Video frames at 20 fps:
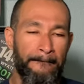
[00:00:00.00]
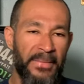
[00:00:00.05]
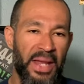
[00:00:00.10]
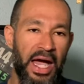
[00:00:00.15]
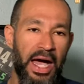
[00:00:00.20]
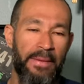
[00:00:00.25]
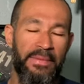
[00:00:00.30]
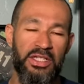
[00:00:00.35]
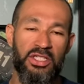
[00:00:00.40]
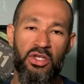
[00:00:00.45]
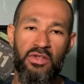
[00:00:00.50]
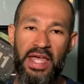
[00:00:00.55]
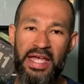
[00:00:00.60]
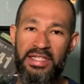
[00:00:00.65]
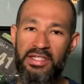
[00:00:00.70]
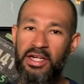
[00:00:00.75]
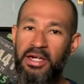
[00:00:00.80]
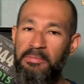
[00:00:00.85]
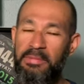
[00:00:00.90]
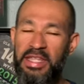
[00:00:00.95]
Um, and so
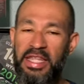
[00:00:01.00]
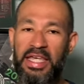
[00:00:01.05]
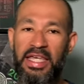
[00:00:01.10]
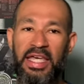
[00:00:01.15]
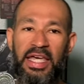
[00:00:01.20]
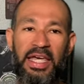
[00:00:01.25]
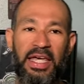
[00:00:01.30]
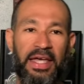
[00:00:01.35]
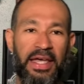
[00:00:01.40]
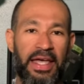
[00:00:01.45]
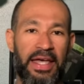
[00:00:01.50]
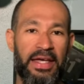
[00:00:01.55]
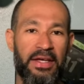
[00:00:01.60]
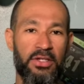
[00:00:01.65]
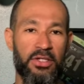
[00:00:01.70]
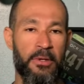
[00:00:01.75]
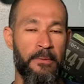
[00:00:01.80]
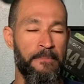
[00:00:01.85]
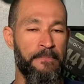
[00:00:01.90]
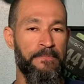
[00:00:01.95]
that's gonna be the key
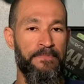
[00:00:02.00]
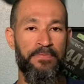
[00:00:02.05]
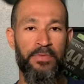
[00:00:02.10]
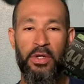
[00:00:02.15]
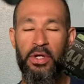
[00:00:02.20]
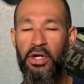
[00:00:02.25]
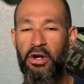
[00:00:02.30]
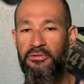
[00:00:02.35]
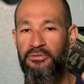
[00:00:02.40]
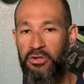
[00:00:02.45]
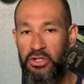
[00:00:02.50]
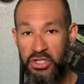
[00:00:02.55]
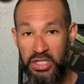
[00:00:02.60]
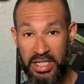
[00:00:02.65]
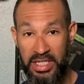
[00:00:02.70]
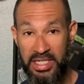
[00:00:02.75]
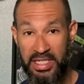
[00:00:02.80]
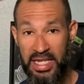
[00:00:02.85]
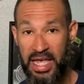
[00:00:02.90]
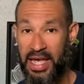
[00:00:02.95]
is, you know, for
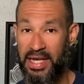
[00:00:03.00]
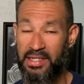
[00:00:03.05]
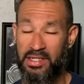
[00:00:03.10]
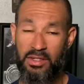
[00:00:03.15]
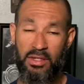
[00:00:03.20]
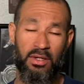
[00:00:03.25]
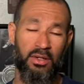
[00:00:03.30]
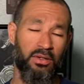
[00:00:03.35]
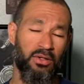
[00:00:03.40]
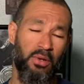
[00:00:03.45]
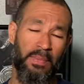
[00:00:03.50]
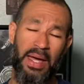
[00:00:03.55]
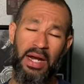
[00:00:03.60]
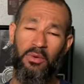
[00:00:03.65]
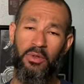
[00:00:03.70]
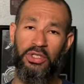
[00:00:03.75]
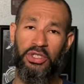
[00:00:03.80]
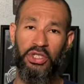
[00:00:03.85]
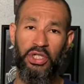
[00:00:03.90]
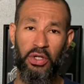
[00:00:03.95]
success, no
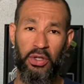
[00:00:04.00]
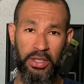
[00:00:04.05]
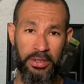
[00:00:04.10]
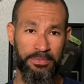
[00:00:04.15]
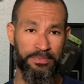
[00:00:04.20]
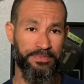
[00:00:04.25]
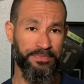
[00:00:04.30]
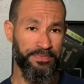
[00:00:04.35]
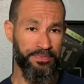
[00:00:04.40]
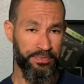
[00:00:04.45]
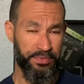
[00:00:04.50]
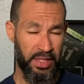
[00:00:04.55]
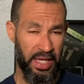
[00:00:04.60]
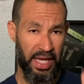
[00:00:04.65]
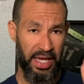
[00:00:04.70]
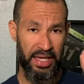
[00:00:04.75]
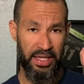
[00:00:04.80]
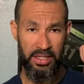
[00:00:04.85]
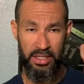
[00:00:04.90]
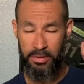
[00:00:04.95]
matter what you're doing,
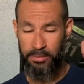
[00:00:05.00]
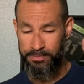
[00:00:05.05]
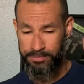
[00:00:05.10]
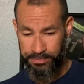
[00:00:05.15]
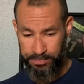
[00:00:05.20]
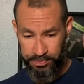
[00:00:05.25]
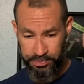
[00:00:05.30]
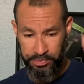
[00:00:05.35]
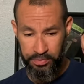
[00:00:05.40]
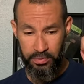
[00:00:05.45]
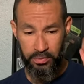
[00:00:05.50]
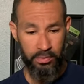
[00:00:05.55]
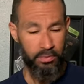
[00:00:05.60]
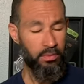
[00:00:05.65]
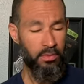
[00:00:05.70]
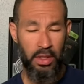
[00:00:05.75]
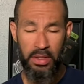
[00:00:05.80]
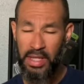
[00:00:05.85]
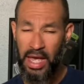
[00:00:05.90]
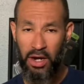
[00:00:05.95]
is
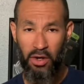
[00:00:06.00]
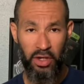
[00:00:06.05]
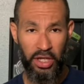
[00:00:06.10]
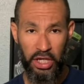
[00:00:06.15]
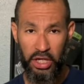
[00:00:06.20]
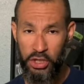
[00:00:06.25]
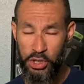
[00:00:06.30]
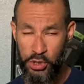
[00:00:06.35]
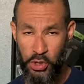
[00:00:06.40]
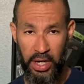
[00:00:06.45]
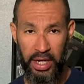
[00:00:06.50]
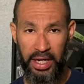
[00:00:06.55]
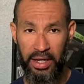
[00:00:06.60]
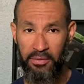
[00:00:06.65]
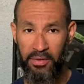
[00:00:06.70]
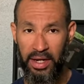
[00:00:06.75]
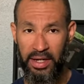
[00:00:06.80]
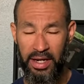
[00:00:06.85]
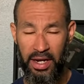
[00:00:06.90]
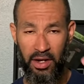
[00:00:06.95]
not only good training, right?